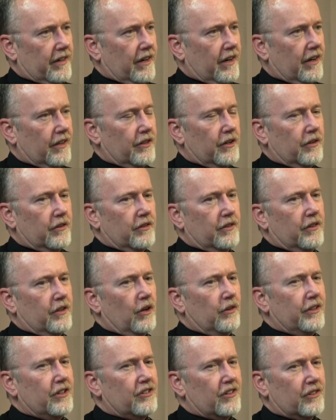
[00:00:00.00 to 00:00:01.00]
The
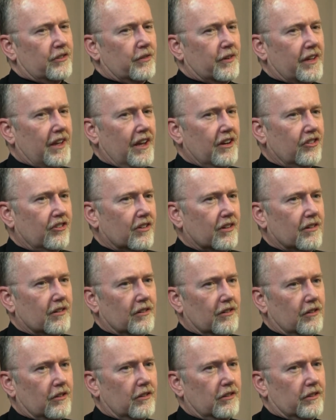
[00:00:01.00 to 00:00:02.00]
only
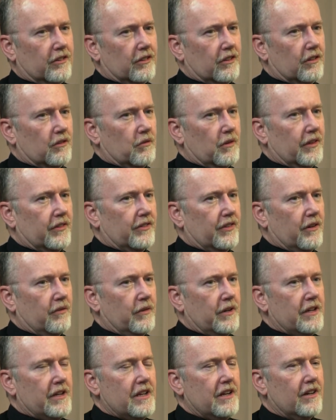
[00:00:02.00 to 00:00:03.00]
justification earlier was that
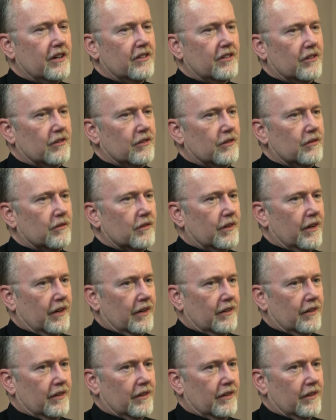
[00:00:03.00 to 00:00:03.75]
we needed to